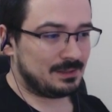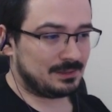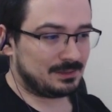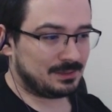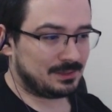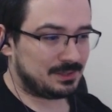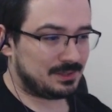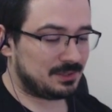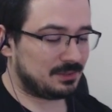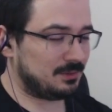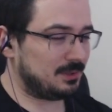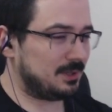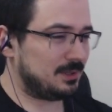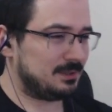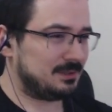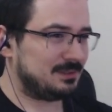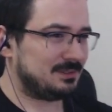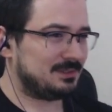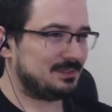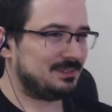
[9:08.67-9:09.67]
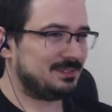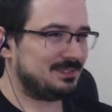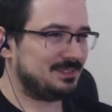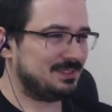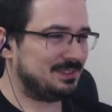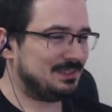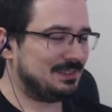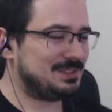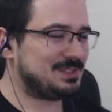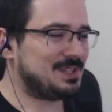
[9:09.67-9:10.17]
So yeah,
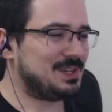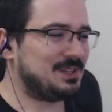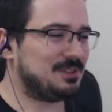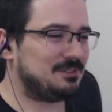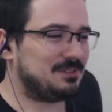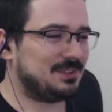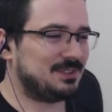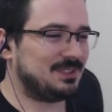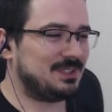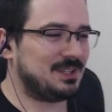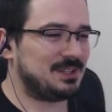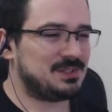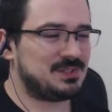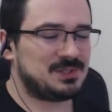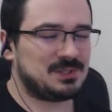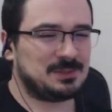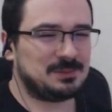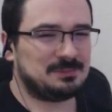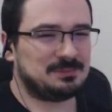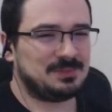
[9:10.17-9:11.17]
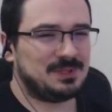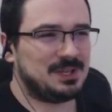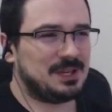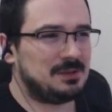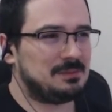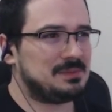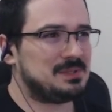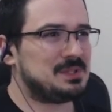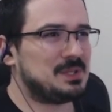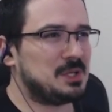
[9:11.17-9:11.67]
it's kind of funny, like some games,